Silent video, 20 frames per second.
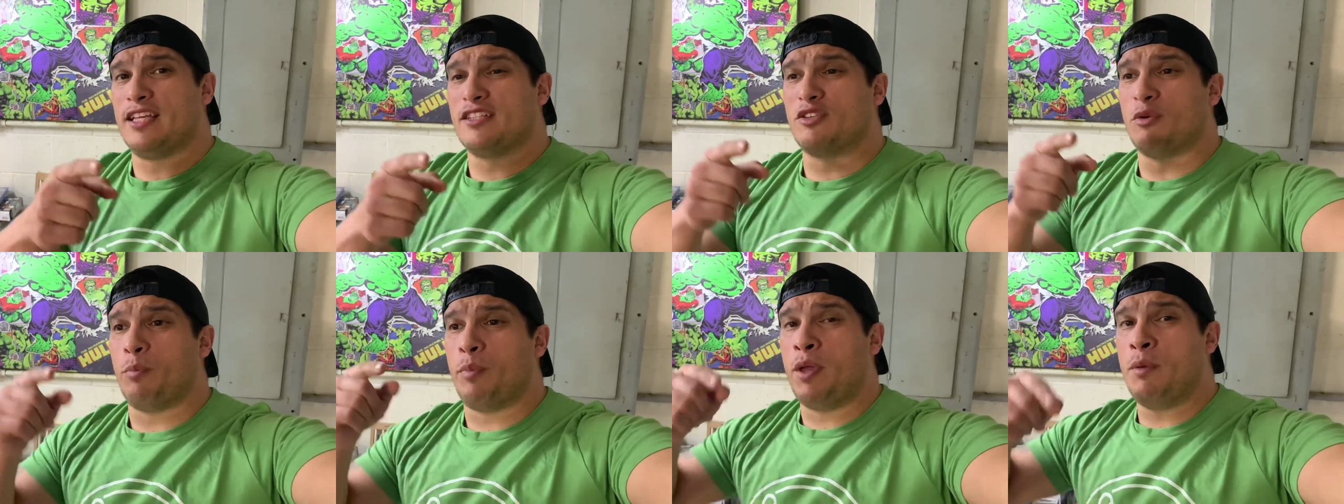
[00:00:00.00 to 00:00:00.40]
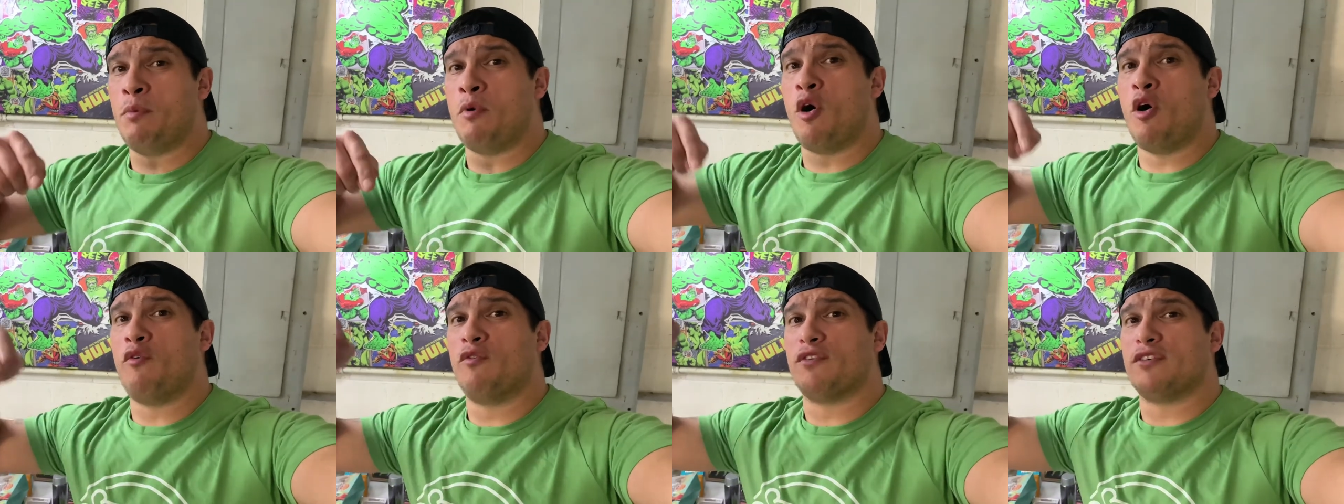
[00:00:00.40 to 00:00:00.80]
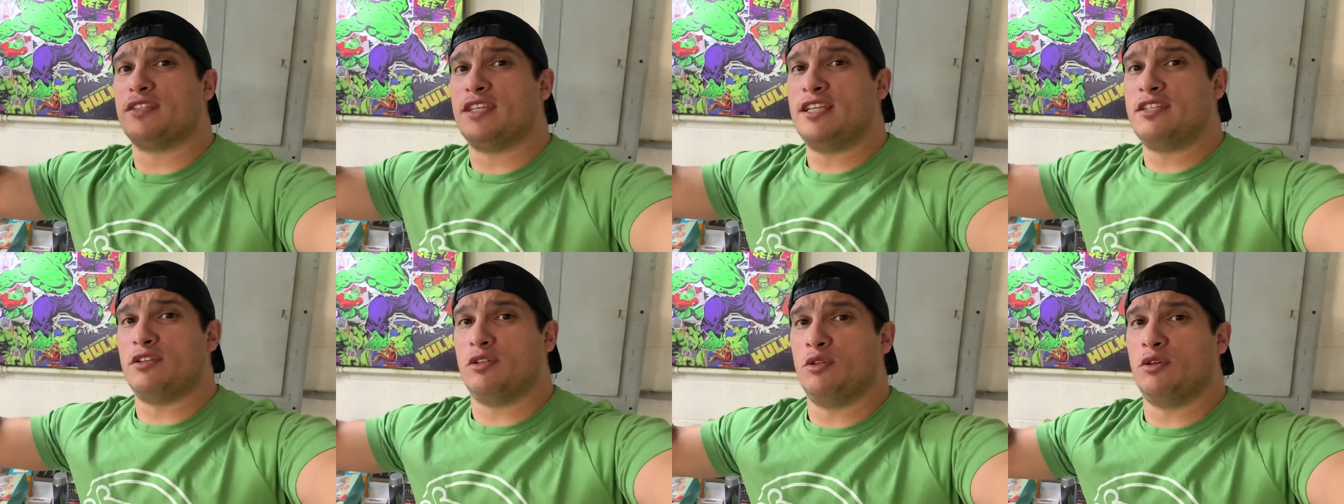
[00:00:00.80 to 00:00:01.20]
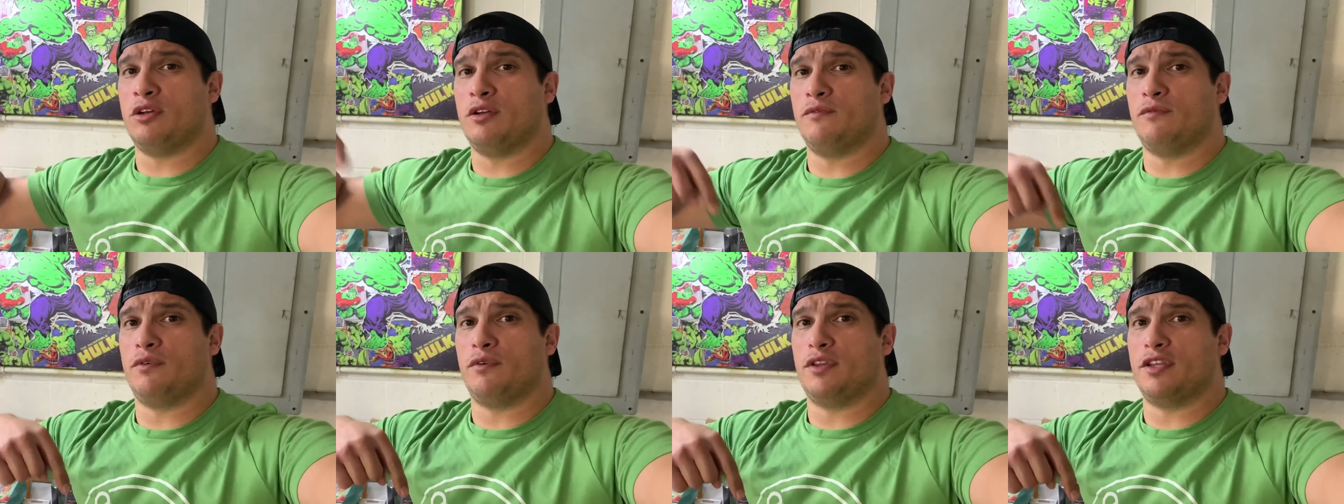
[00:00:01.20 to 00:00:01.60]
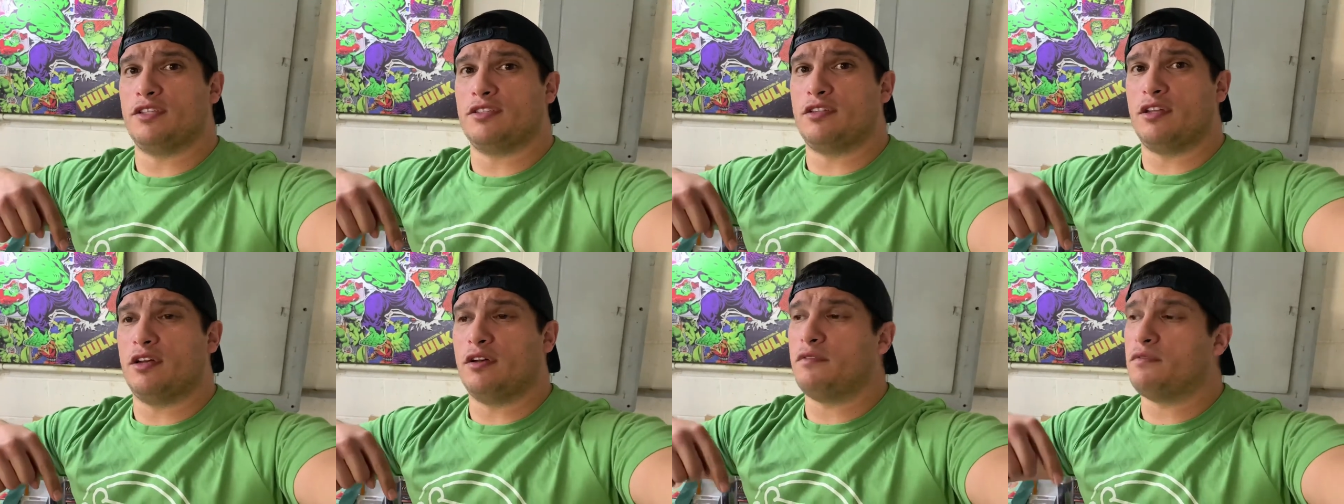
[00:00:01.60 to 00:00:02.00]
So people overseas are looking for this
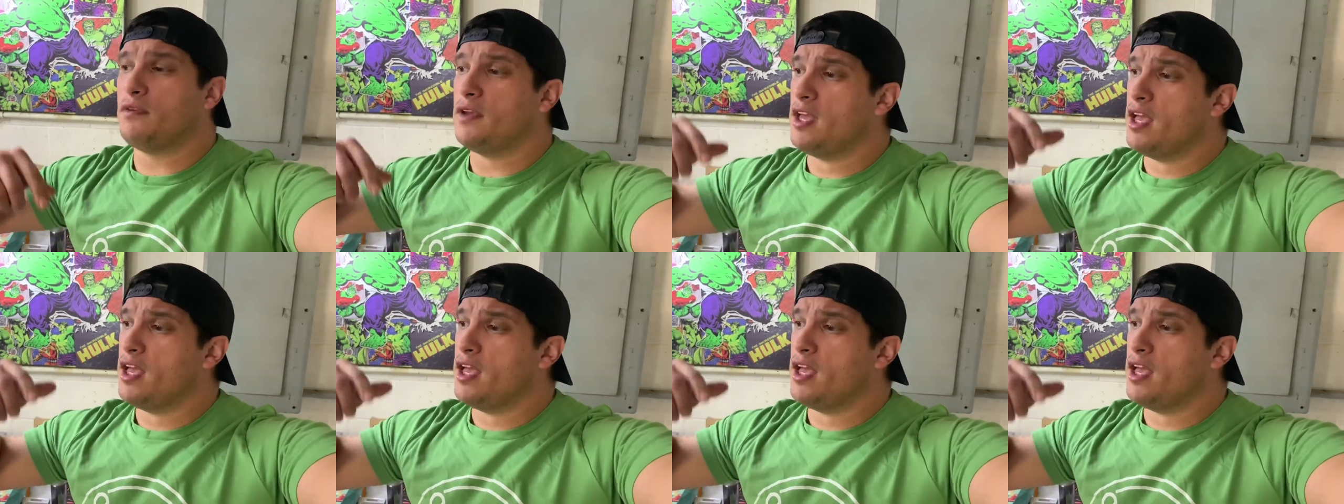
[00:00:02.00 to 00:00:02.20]
stuff.